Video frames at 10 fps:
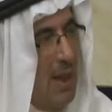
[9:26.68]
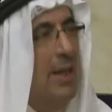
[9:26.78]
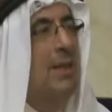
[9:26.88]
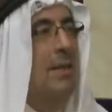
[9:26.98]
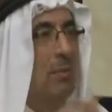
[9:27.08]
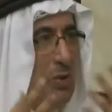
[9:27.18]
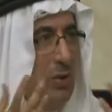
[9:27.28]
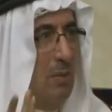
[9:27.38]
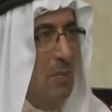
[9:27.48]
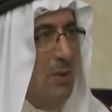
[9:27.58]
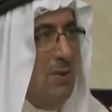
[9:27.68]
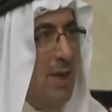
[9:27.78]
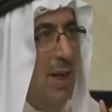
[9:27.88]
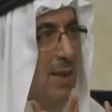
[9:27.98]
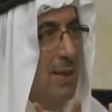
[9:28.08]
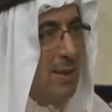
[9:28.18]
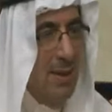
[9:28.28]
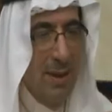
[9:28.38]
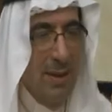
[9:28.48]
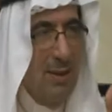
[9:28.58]
This is the beauty about science.
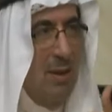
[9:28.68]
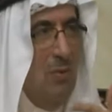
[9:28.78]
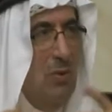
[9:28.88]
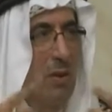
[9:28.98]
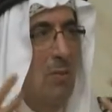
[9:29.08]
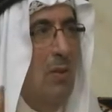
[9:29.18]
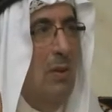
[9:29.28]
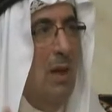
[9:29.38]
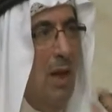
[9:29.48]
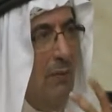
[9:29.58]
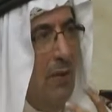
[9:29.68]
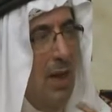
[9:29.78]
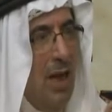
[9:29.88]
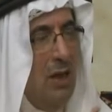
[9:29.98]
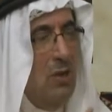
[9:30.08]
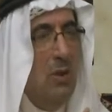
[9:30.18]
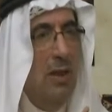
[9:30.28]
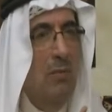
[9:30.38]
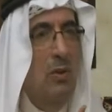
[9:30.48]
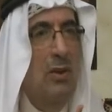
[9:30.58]
This is the beauty about love. Actually,
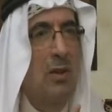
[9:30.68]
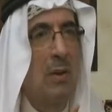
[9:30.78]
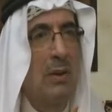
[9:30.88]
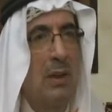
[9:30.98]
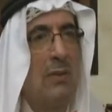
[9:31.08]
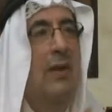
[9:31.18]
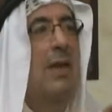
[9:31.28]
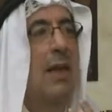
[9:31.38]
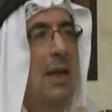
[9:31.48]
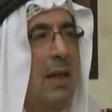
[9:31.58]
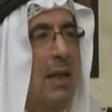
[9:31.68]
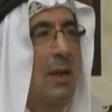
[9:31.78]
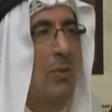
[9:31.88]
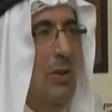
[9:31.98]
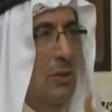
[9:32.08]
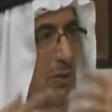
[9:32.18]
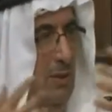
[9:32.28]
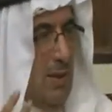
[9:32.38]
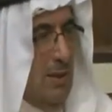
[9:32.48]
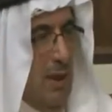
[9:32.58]
the beauty about everything when it
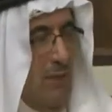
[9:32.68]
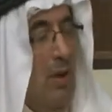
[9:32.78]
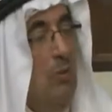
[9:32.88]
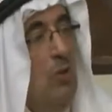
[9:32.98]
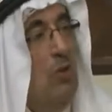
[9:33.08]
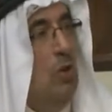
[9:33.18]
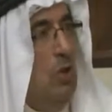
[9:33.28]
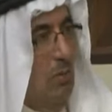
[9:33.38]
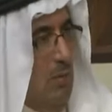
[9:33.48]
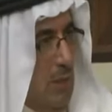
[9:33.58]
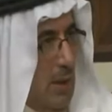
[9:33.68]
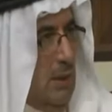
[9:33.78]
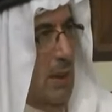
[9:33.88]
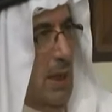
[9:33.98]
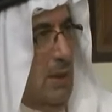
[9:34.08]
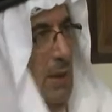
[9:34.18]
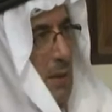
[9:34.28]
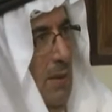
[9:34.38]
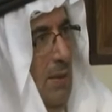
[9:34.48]
contains love. Now we go to human beings like this.